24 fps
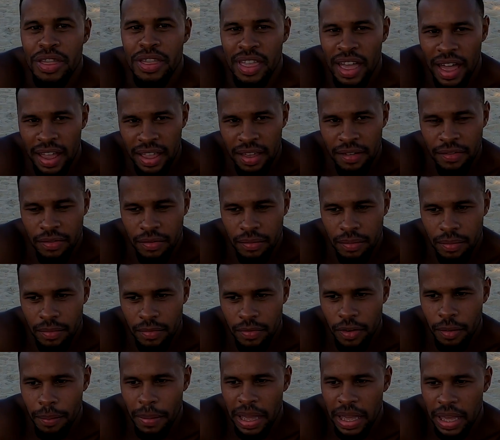Chris Tanev
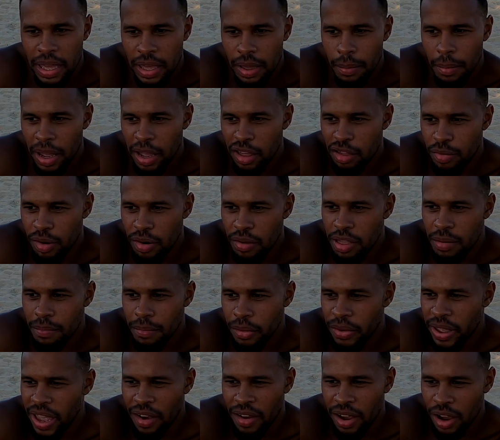for making my experience in
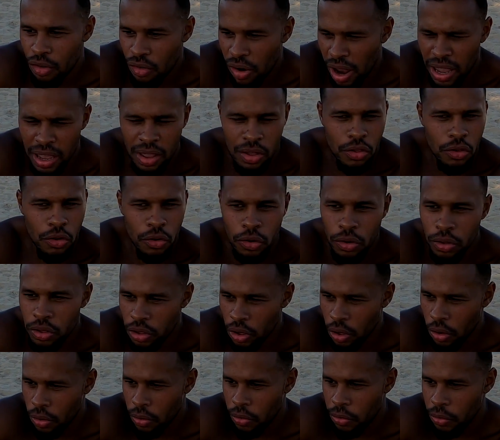Bulgaria great.
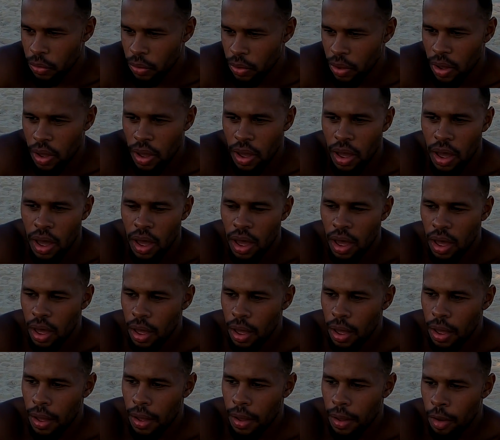Giorgio,
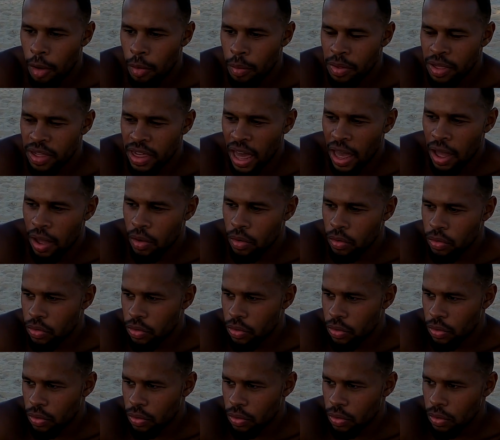um, shout out
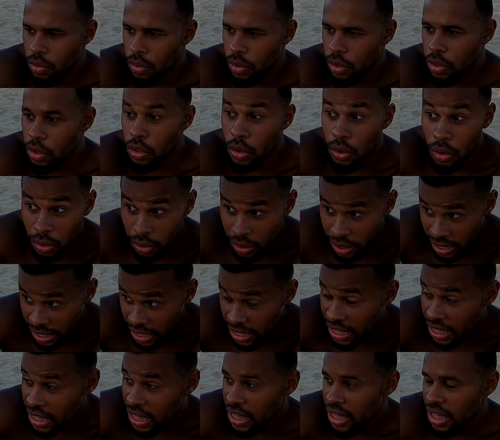to
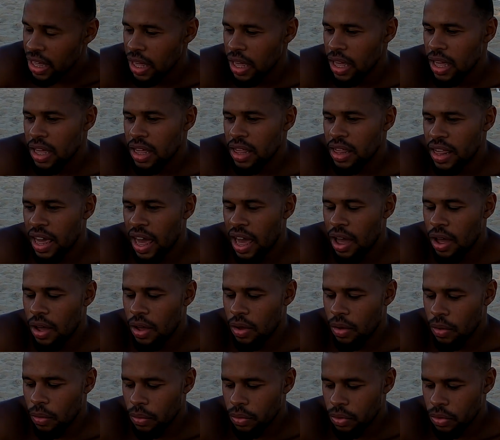Georgi, shout
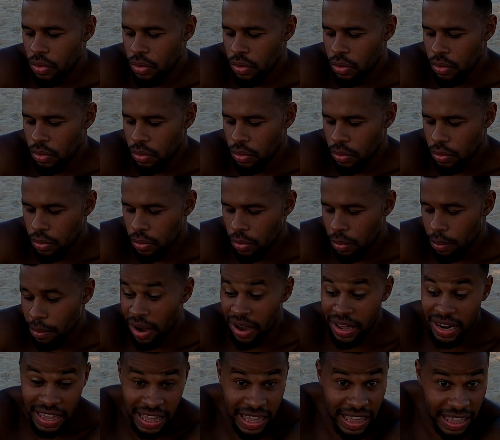out to
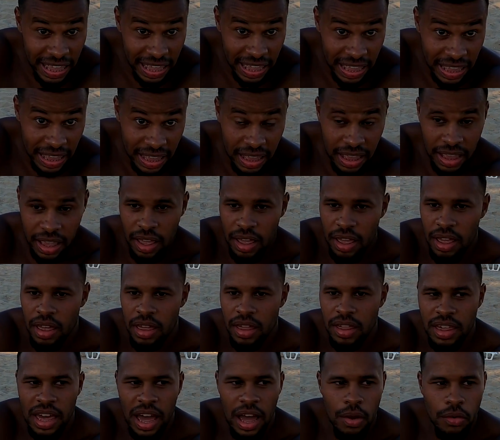Marin.
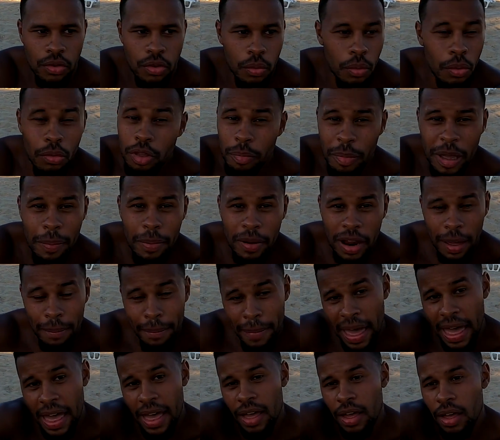Shout out to all the people I
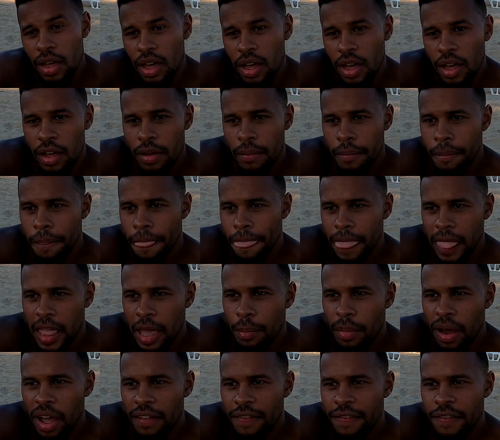met um,
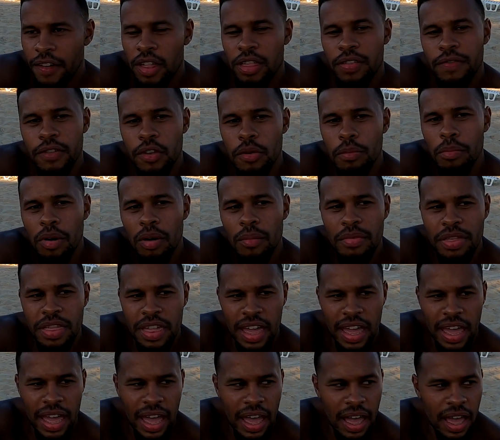in my first few months
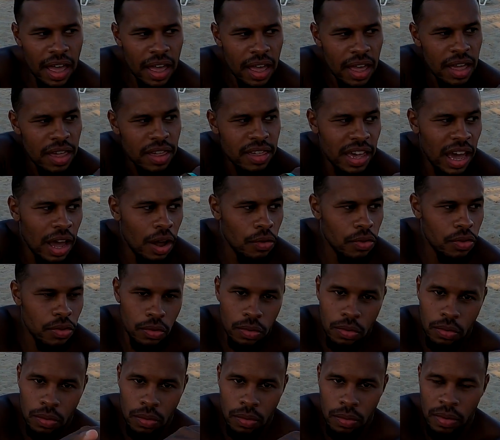here. Shout out
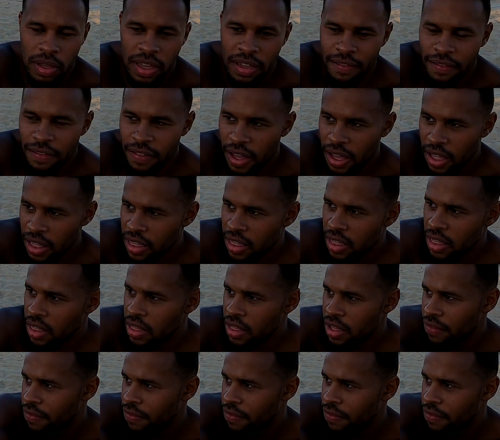to Ivan,